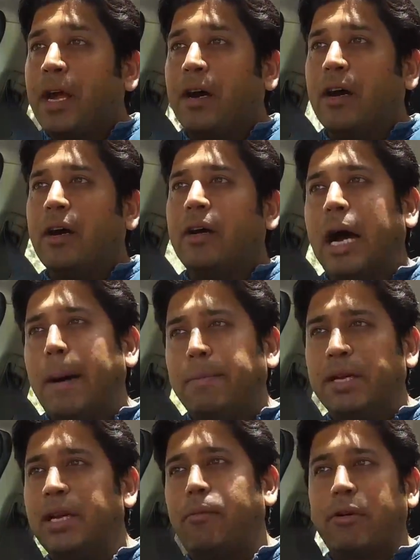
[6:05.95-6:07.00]
Up
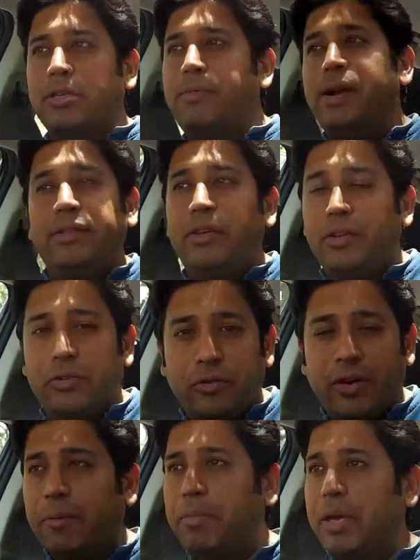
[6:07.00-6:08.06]
till approximately 3000
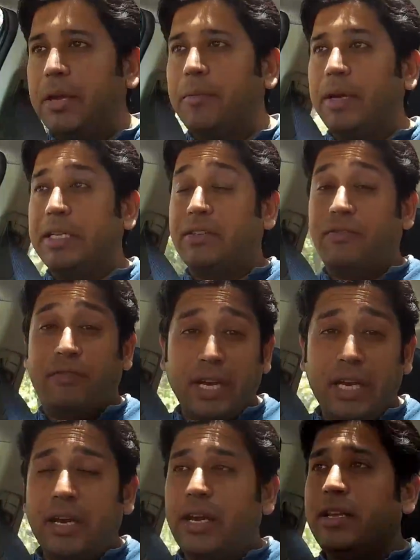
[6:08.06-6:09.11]
RPM, it's very
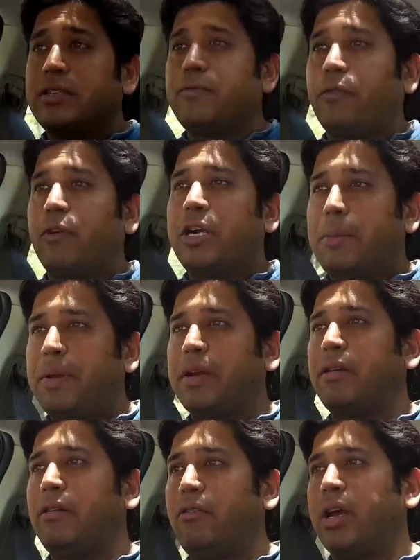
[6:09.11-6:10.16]
nice for
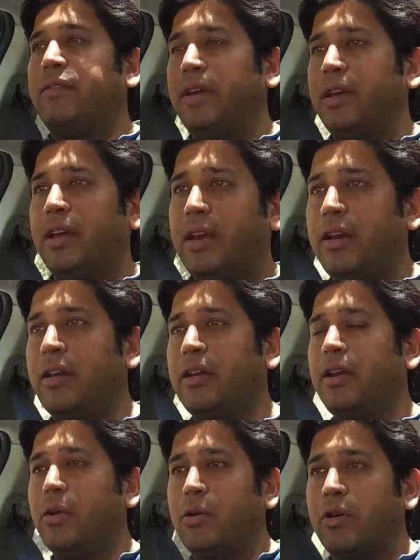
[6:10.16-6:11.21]
typical driving in
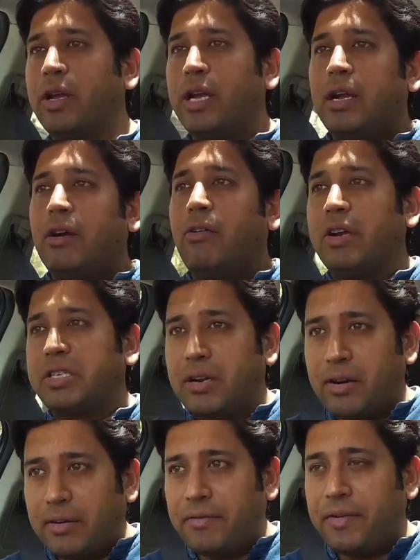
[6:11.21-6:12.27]
your rush hour
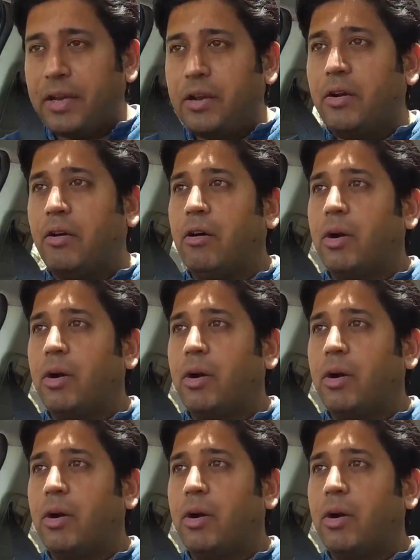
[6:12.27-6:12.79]
traffic, or